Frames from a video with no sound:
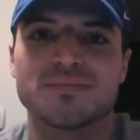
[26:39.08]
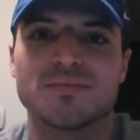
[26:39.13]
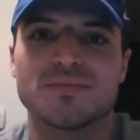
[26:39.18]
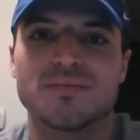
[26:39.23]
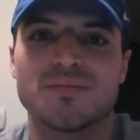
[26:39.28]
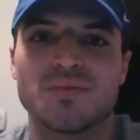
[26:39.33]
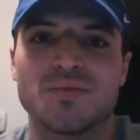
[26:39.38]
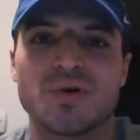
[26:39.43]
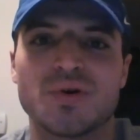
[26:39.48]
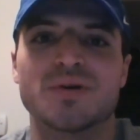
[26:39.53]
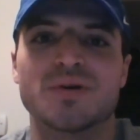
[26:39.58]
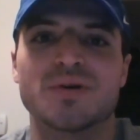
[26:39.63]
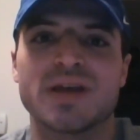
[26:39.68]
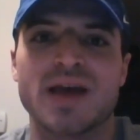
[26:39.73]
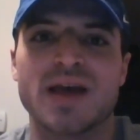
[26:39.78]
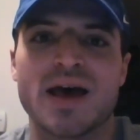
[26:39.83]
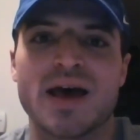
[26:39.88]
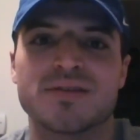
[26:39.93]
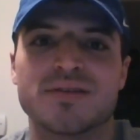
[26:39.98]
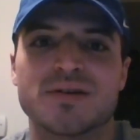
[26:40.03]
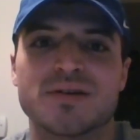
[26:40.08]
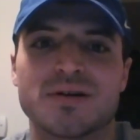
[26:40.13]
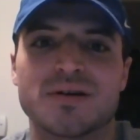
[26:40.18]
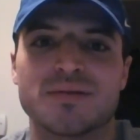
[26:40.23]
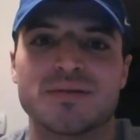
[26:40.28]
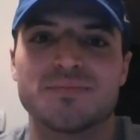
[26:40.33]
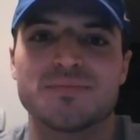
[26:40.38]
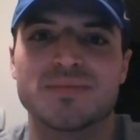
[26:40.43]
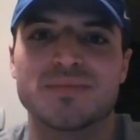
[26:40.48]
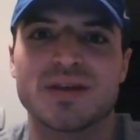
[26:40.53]
we were
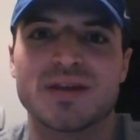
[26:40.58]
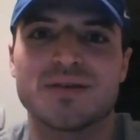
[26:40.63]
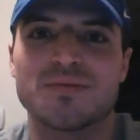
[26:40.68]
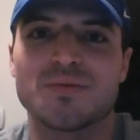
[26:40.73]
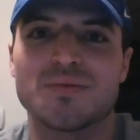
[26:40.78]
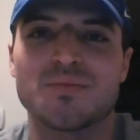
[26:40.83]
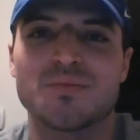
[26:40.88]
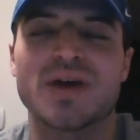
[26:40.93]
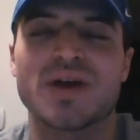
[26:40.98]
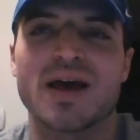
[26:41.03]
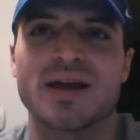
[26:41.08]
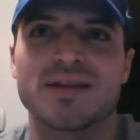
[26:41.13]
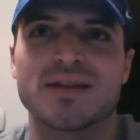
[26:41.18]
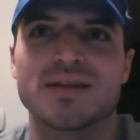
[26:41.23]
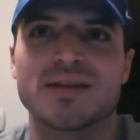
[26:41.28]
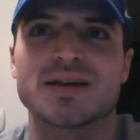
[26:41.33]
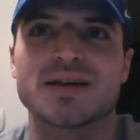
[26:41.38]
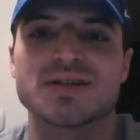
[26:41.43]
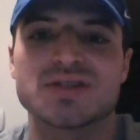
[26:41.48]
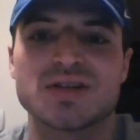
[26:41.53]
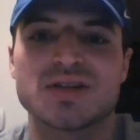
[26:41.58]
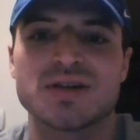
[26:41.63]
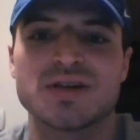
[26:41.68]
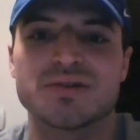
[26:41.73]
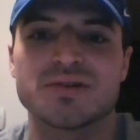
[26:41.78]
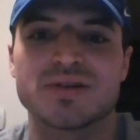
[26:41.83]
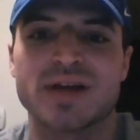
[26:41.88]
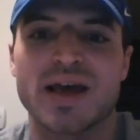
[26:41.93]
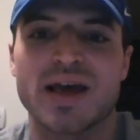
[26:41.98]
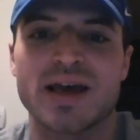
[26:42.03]
together, we had like a
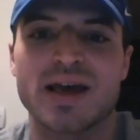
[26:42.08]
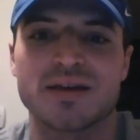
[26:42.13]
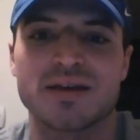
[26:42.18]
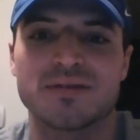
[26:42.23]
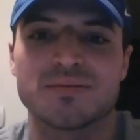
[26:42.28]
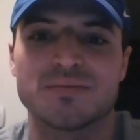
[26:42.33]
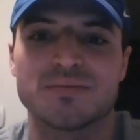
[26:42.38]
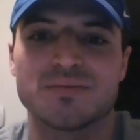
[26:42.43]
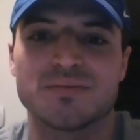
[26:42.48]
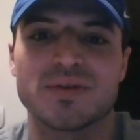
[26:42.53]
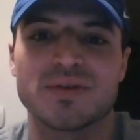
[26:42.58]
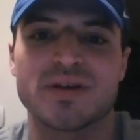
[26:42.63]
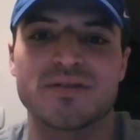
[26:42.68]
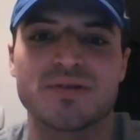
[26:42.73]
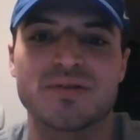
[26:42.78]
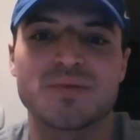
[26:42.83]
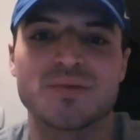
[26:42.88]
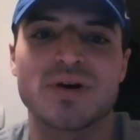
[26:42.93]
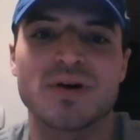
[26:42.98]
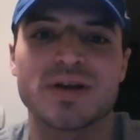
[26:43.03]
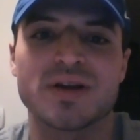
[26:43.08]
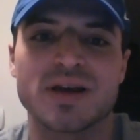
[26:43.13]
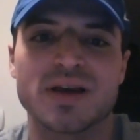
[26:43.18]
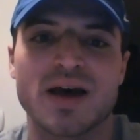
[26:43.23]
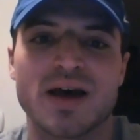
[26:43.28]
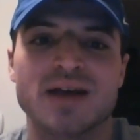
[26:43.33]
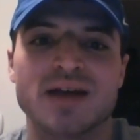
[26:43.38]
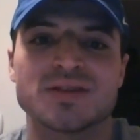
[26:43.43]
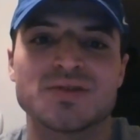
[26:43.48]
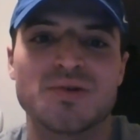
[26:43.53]
senior day with everybody,
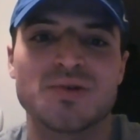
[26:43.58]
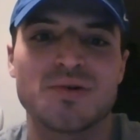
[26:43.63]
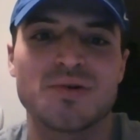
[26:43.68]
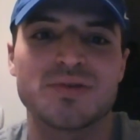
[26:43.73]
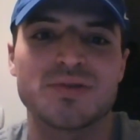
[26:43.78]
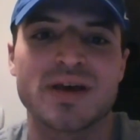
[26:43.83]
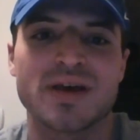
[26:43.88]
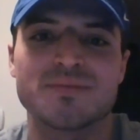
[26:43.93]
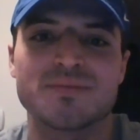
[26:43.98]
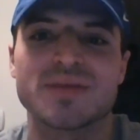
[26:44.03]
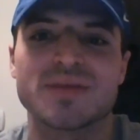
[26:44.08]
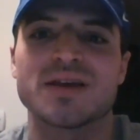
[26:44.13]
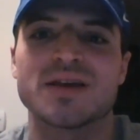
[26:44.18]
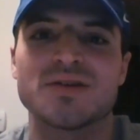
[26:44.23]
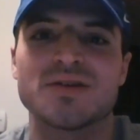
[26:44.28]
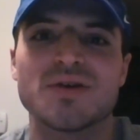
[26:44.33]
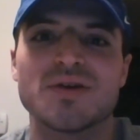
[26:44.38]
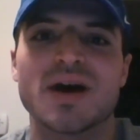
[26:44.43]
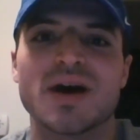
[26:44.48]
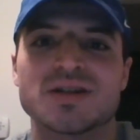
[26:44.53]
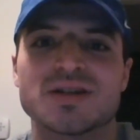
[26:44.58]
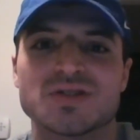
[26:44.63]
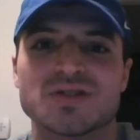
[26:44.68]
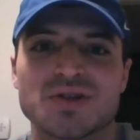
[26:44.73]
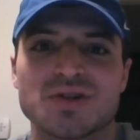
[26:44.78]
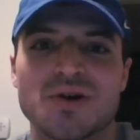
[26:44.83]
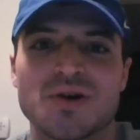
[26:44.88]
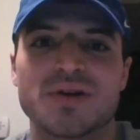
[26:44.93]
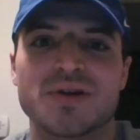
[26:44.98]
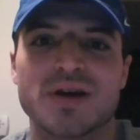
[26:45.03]
I told them that you guys
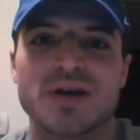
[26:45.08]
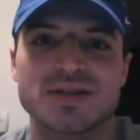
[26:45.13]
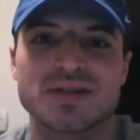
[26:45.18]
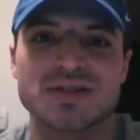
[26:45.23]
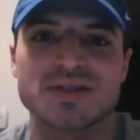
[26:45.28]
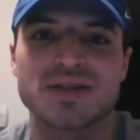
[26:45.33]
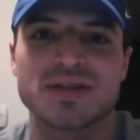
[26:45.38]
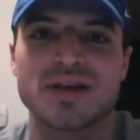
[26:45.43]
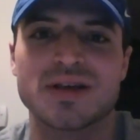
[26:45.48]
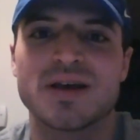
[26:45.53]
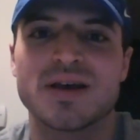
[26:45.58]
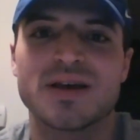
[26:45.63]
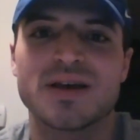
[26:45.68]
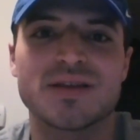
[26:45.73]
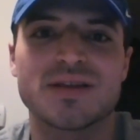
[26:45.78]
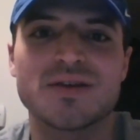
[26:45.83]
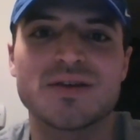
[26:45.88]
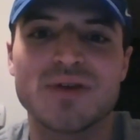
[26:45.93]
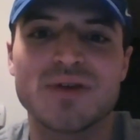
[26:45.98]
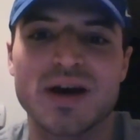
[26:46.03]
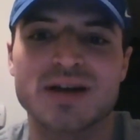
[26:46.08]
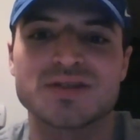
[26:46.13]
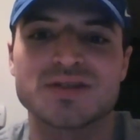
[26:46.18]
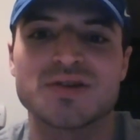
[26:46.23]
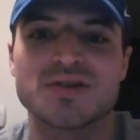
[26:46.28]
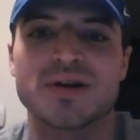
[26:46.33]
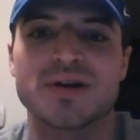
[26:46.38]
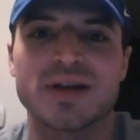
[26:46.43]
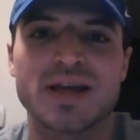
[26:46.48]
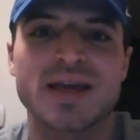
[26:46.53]
showed us that you guys
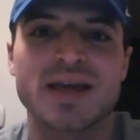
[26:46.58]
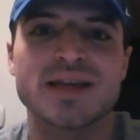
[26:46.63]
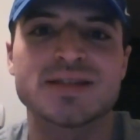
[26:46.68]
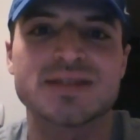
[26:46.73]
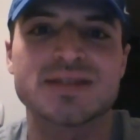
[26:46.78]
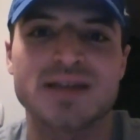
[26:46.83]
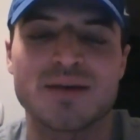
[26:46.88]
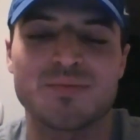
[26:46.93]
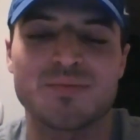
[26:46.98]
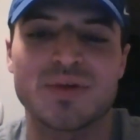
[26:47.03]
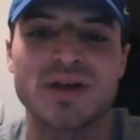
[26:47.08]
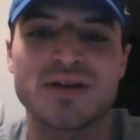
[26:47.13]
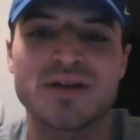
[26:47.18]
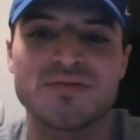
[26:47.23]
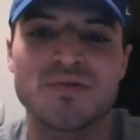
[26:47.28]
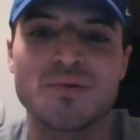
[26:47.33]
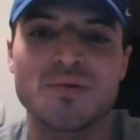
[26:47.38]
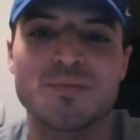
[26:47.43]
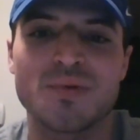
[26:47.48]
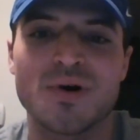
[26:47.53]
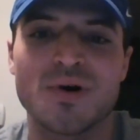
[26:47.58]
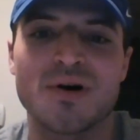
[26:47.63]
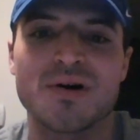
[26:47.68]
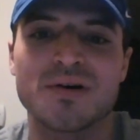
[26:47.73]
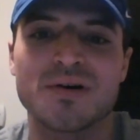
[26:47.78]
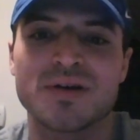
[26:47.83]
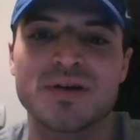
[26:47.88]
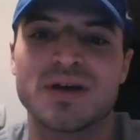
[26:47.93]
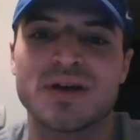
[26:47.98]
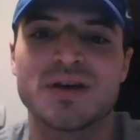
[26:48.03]
aren't kids that play
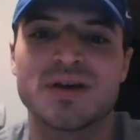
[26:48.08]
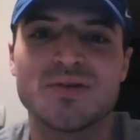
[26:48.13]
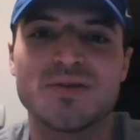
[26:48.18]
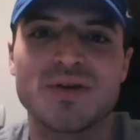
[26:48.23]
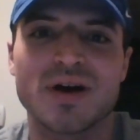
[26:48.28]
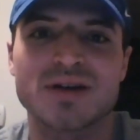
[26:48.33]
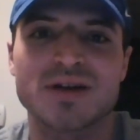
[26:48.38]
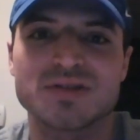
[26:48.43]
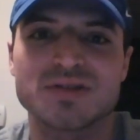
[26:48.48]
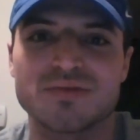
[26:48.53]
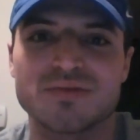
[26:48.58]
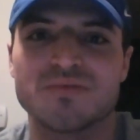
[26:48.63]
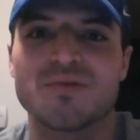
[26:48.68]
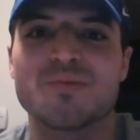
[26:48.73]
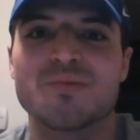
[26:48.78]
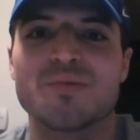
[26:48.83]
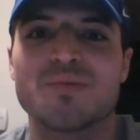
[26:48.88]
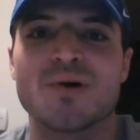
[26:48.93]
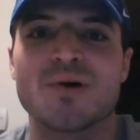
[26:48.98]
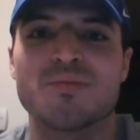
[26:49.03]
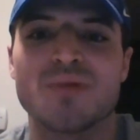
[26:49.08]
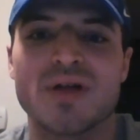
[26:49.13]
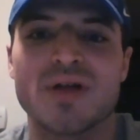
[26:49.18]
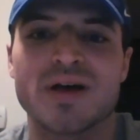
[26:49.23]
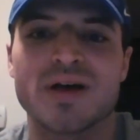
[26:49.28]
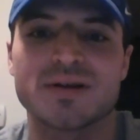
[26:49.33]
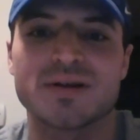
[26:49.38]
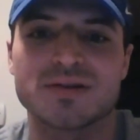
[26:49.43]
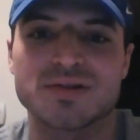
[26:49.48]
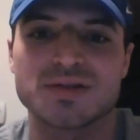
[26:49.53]
football. You guys are football
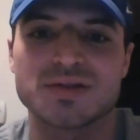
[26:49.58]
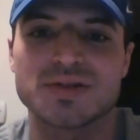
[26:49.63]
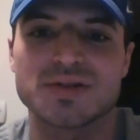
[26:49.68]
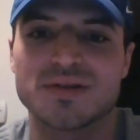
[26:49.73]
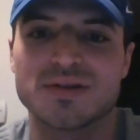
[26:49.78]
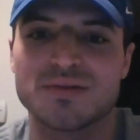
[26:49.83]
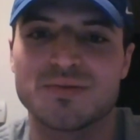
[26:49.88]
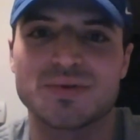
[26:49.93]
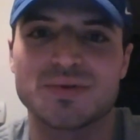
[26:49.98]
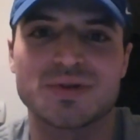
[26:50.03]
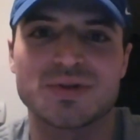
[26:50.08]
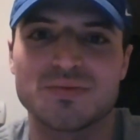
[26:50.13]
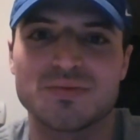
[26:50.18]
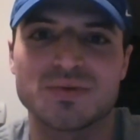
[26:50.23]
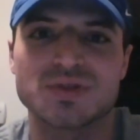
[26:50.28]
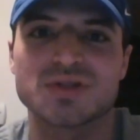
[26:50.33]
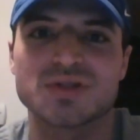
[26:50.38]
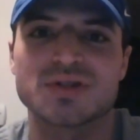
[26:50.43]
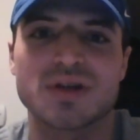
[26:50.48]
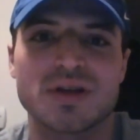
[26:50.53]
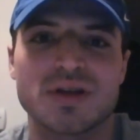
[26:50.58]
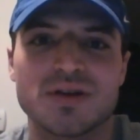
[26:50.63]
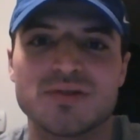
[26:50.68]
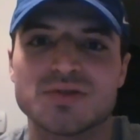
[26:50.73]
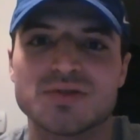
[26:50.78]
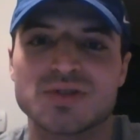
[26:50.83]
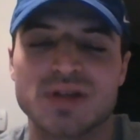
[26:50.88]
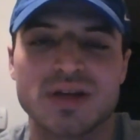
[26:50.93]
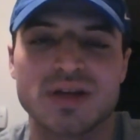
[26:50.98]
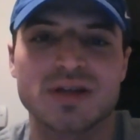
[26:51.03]
players, which is a
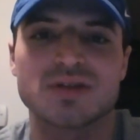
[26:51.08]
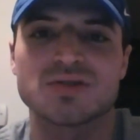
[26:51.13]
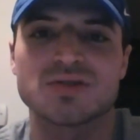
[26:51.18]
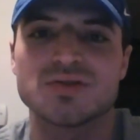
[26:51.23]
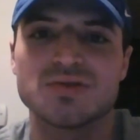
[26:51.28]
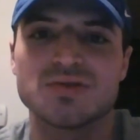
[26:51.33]
huge thing, because